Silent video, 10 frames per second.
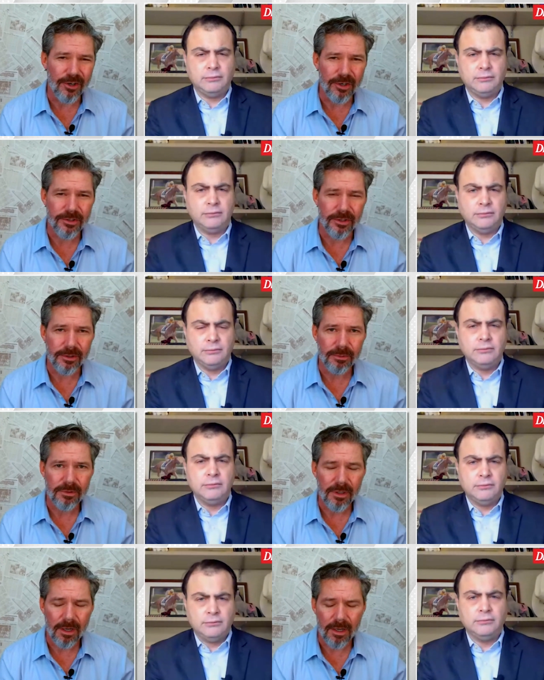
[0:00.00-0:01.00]
Speaker 1: her too.
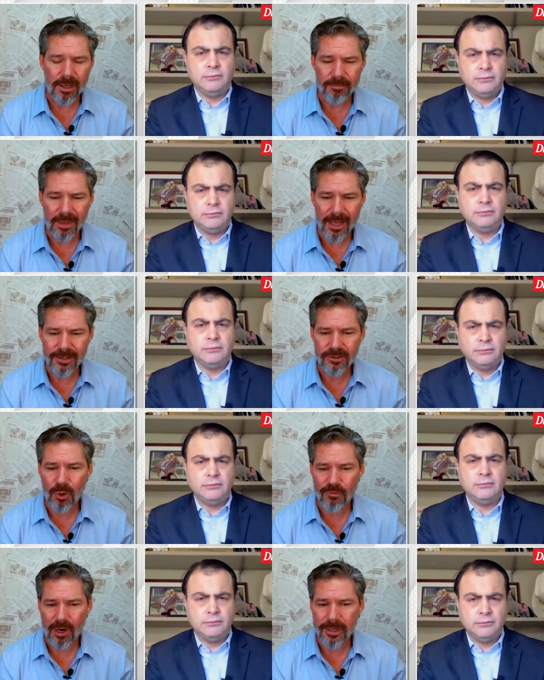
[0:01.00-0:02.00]
Um, I just don't know if
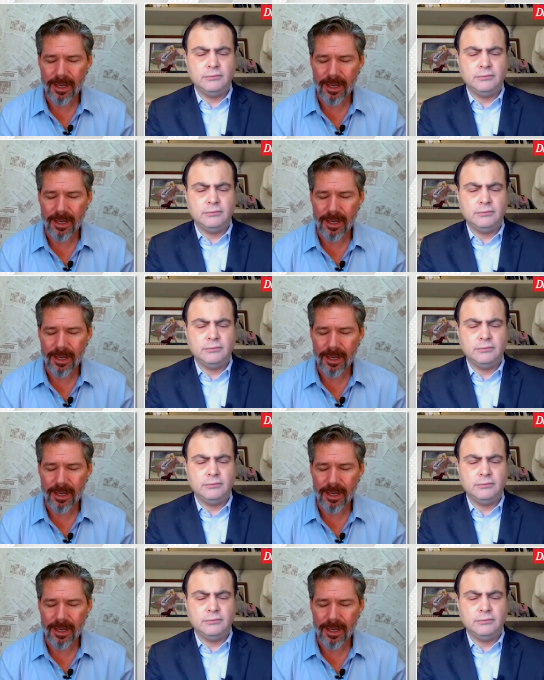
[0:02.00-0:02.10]
I want